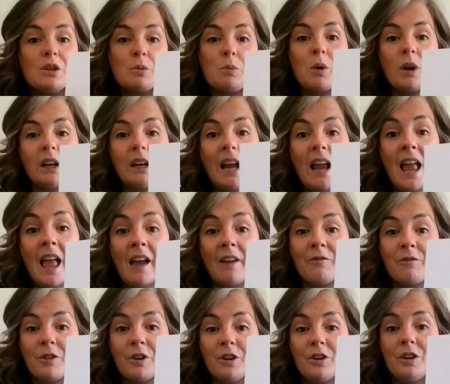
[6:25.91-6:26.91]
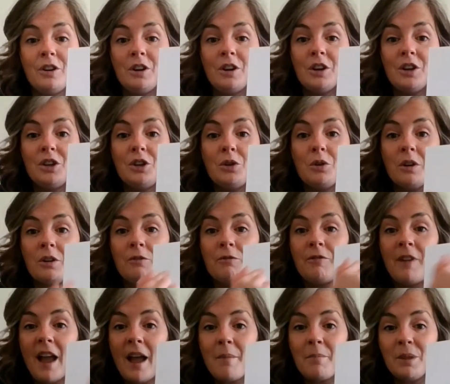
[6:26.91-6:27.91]
Wherever your
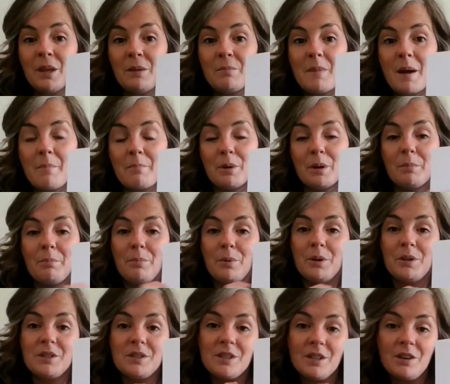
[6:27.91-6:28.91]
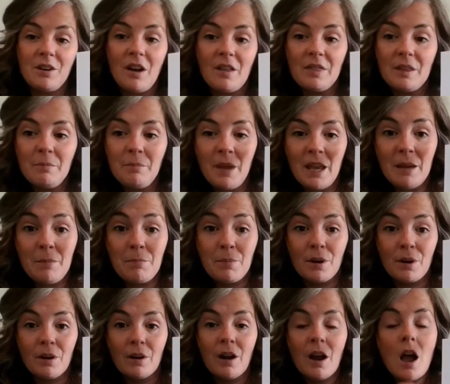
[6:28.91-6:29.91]
family member puts it on the
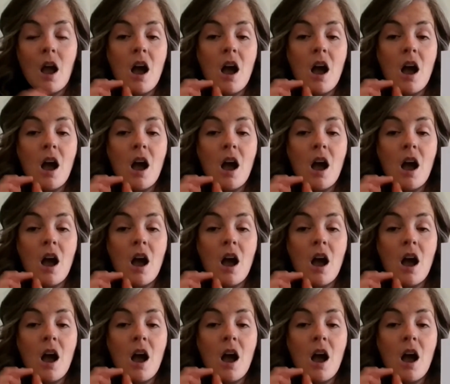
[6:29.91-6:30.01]
paper,